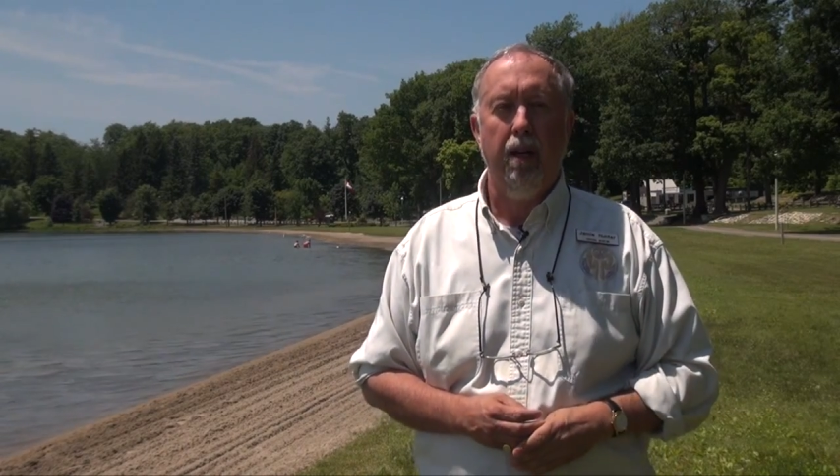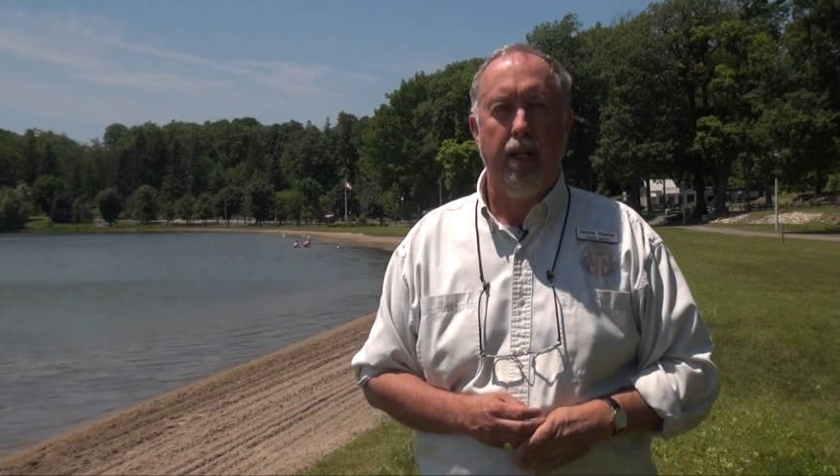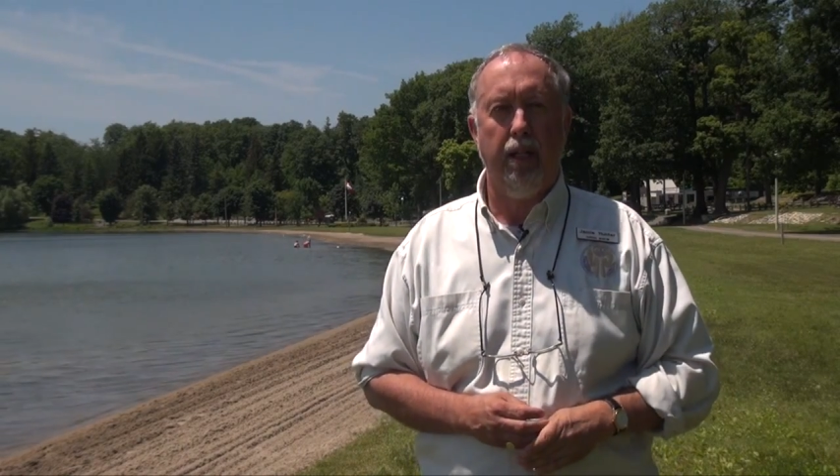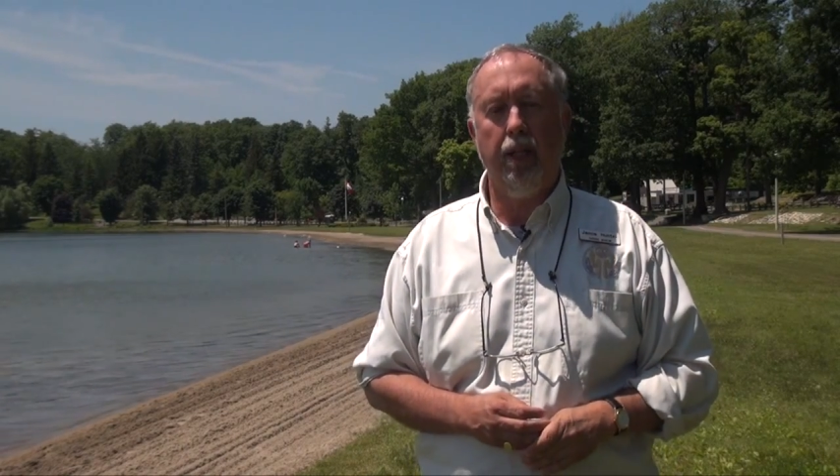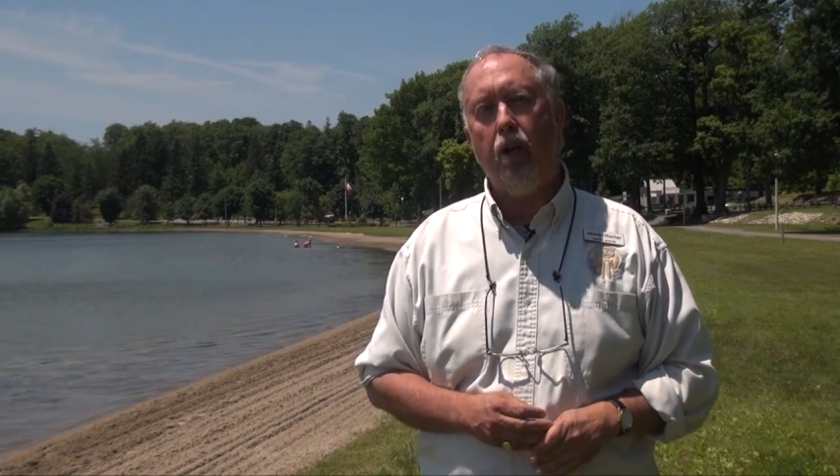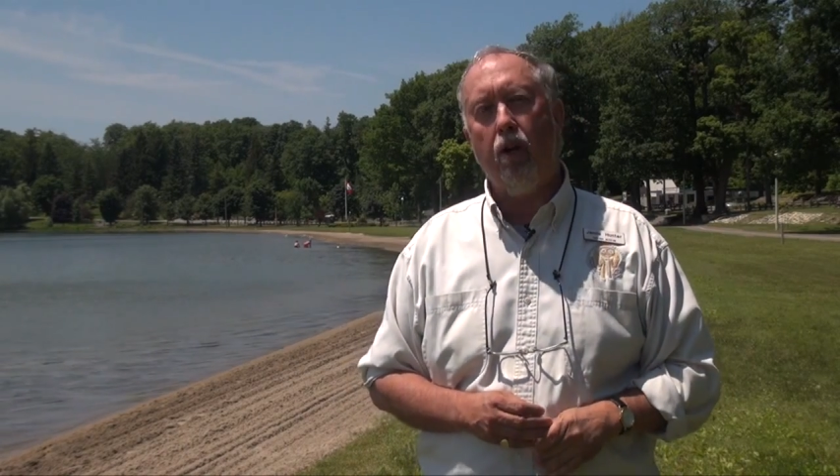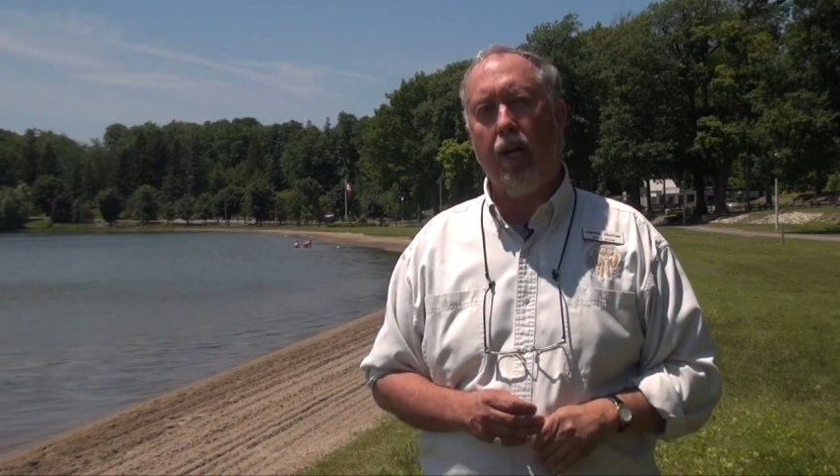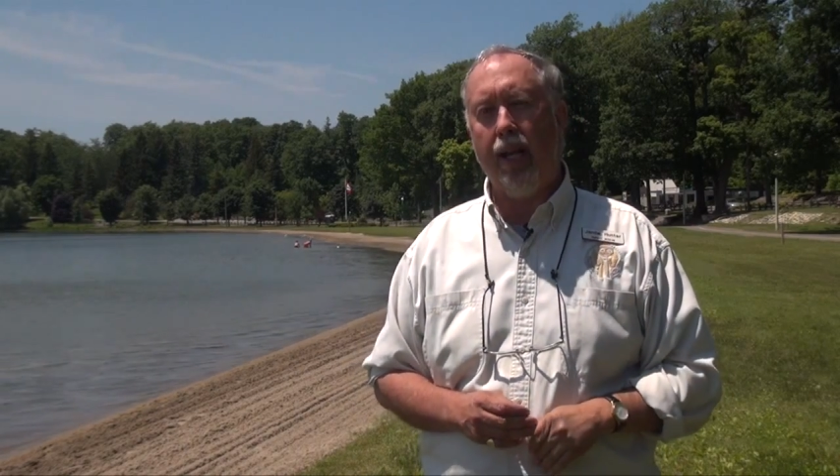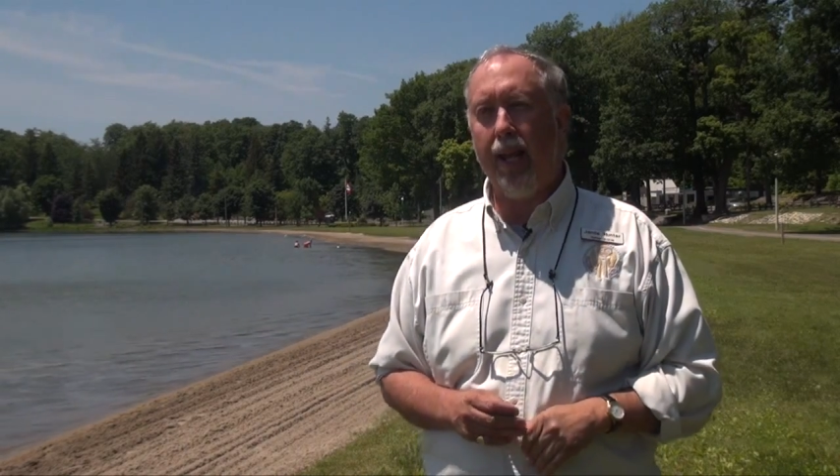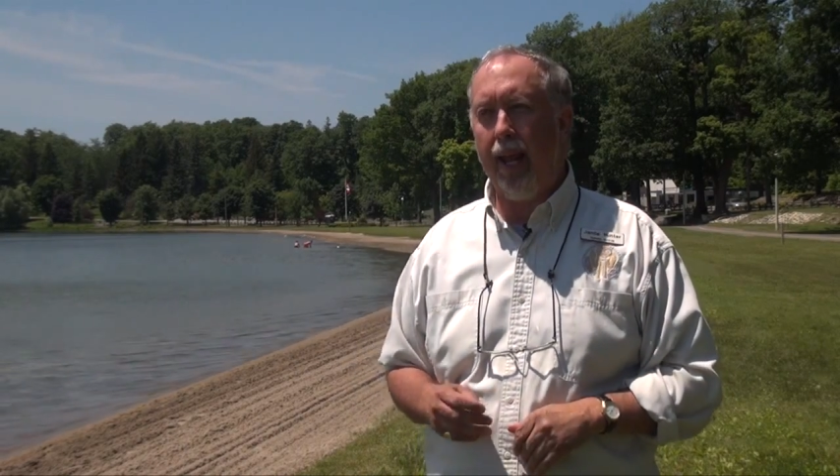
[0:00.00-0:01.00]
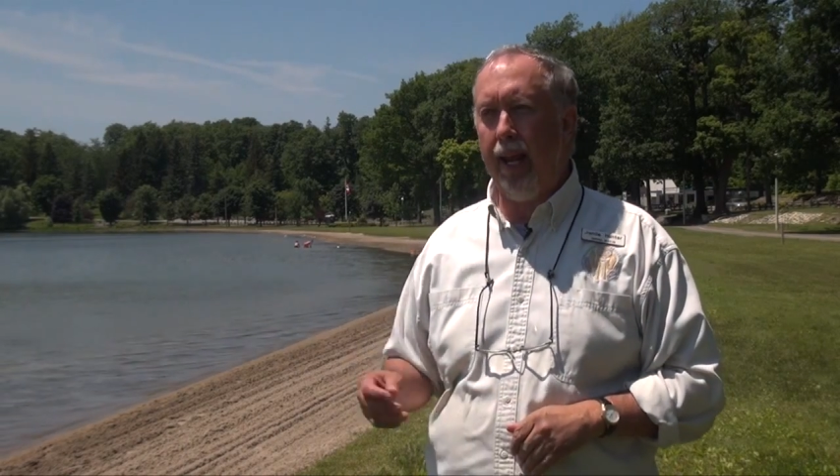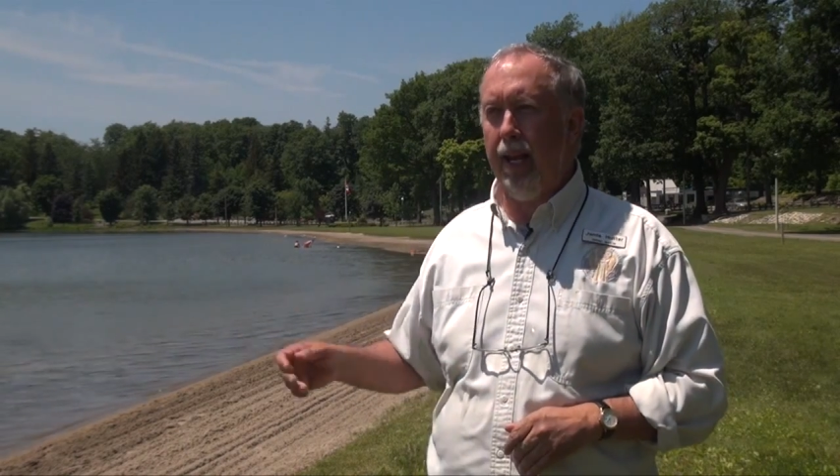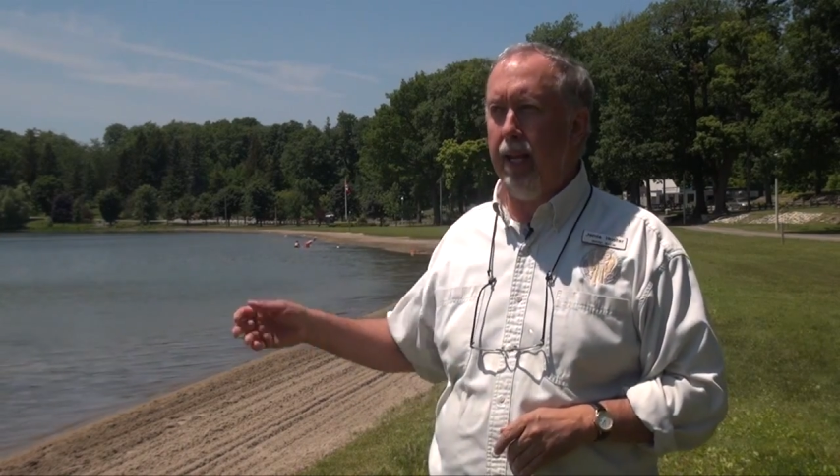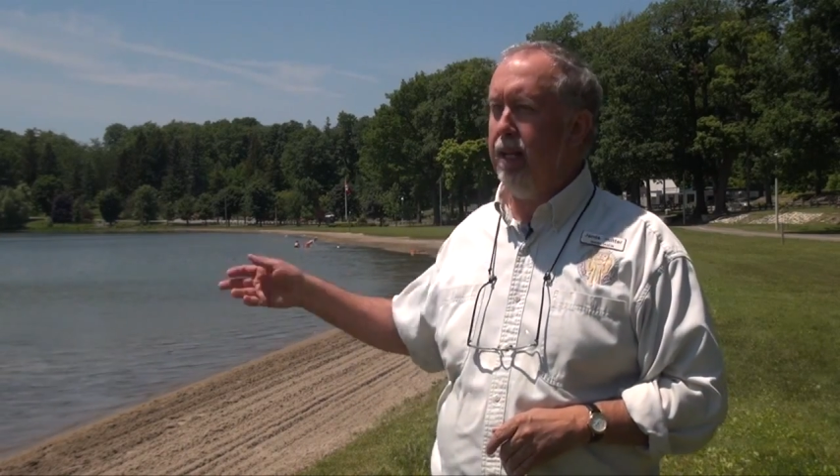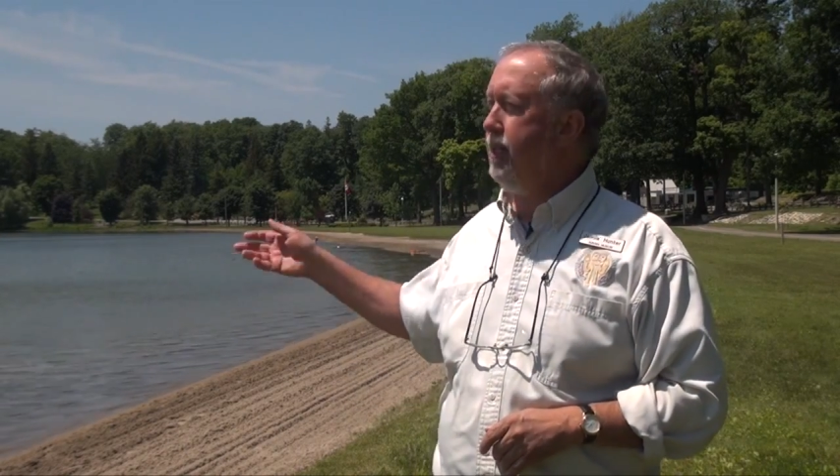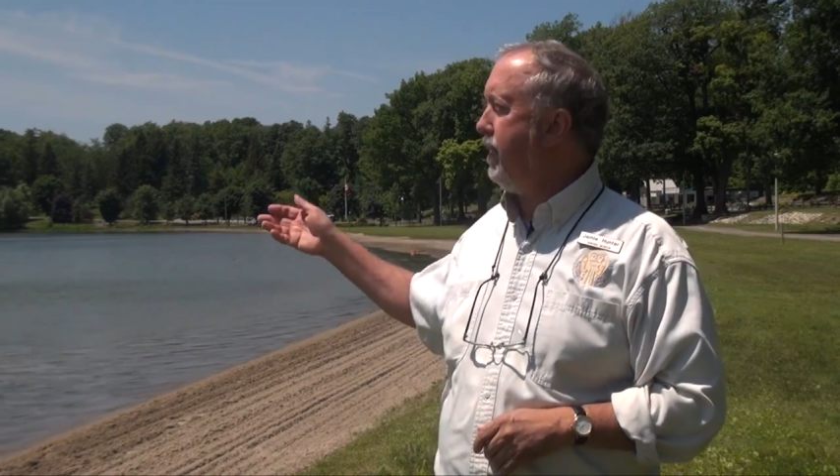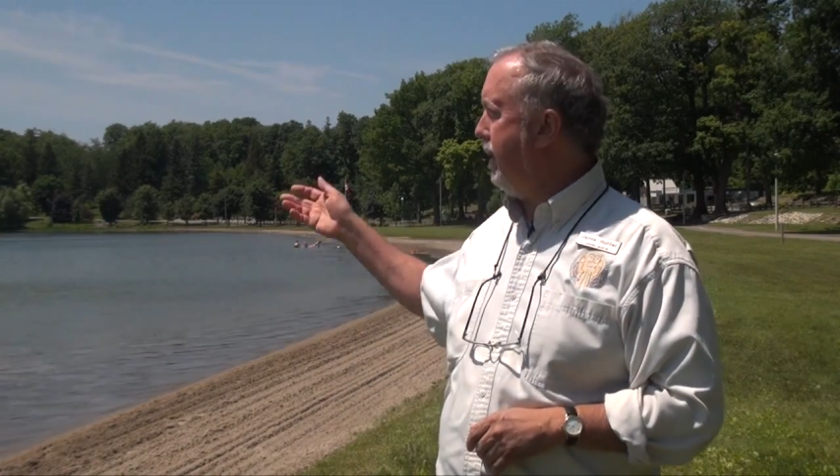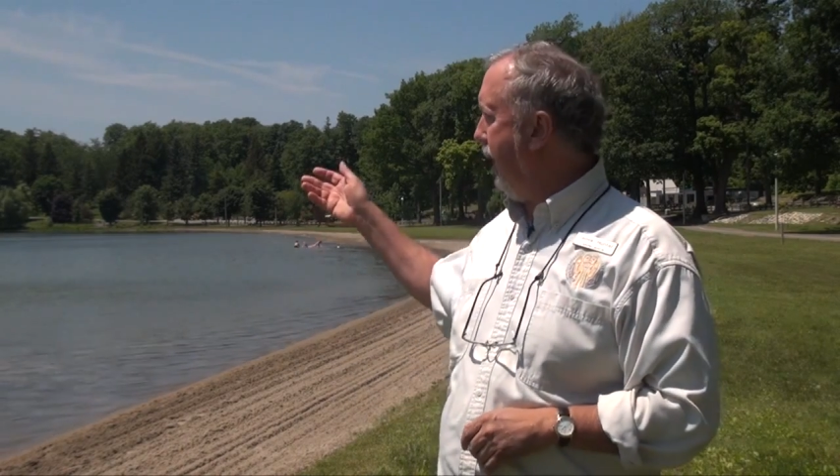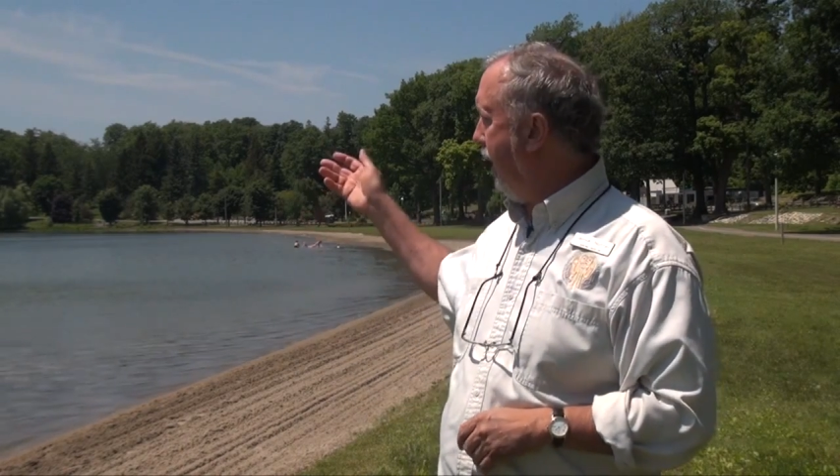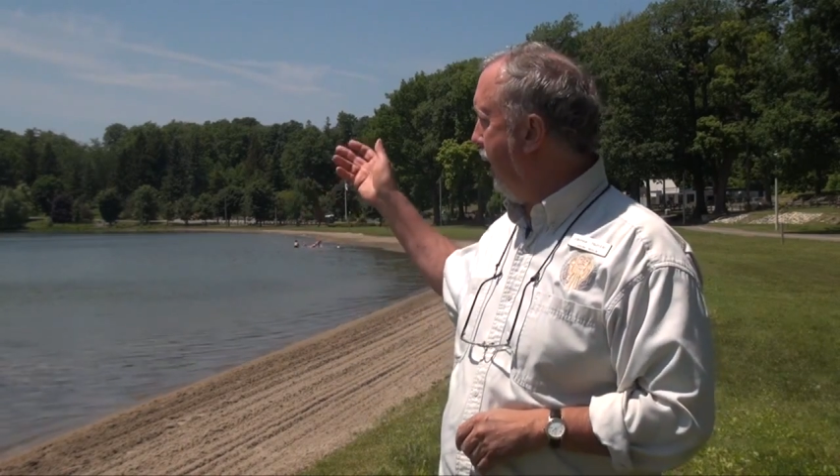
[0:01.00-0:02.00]
In the early 80s,
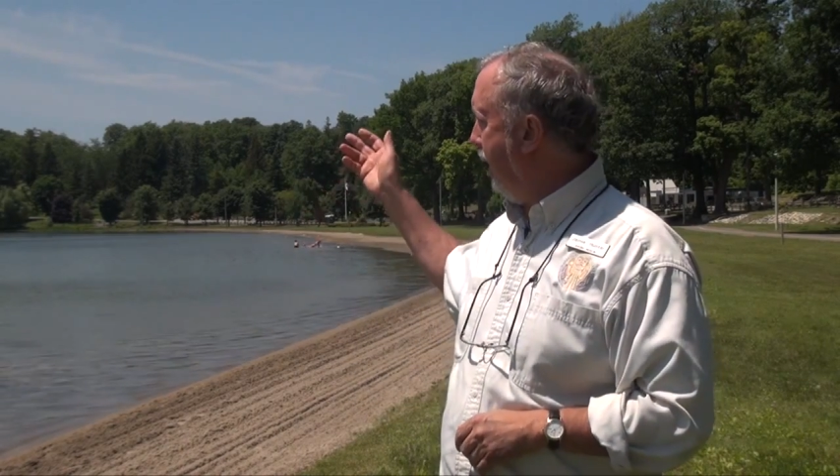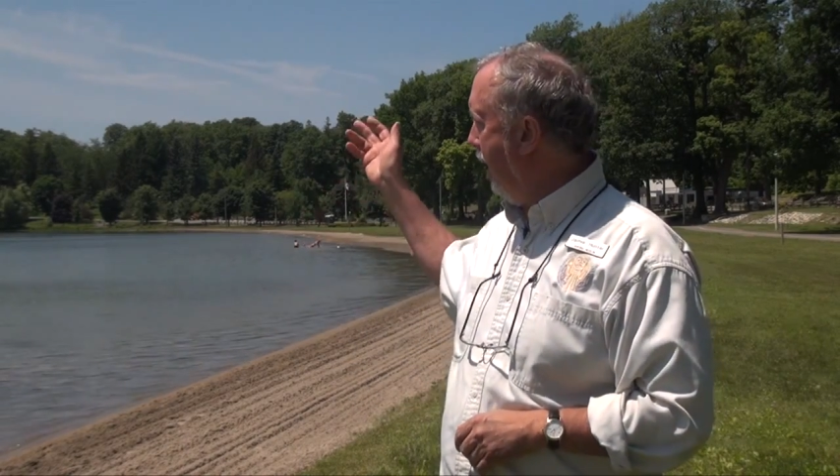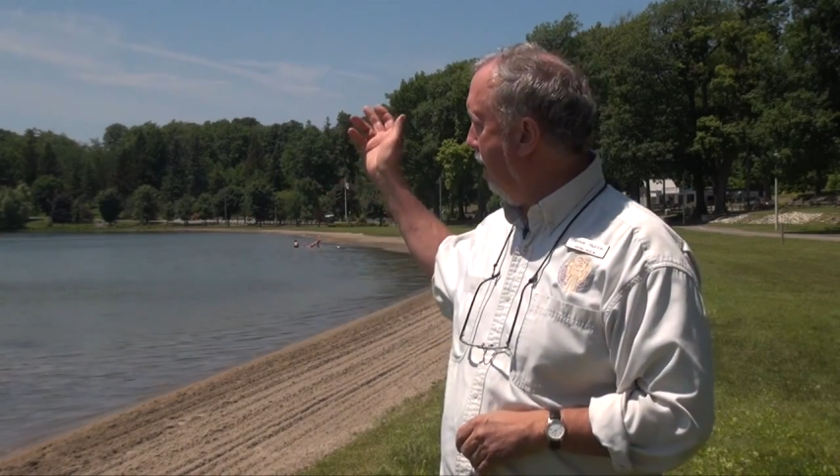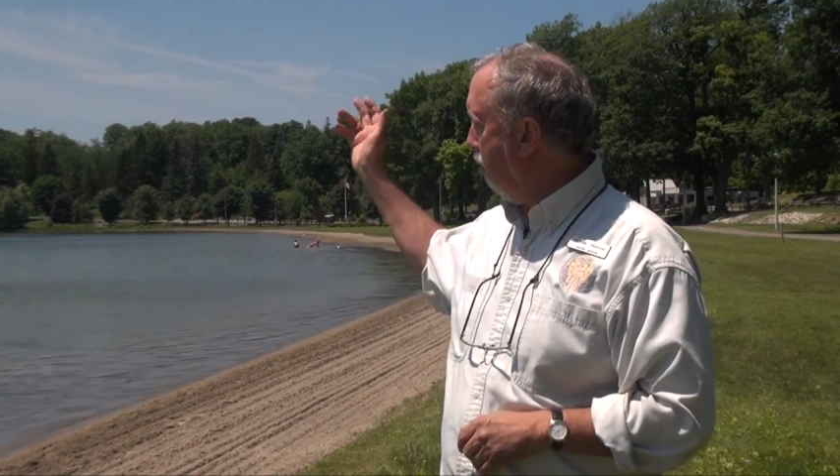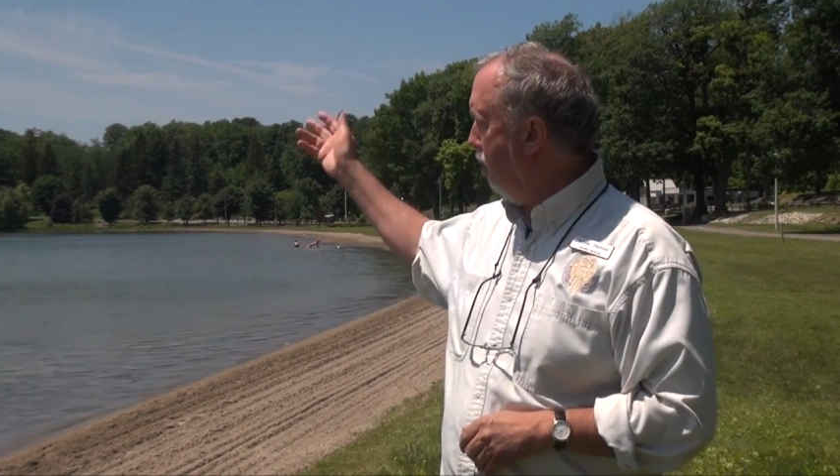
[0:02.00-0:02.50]
the uh,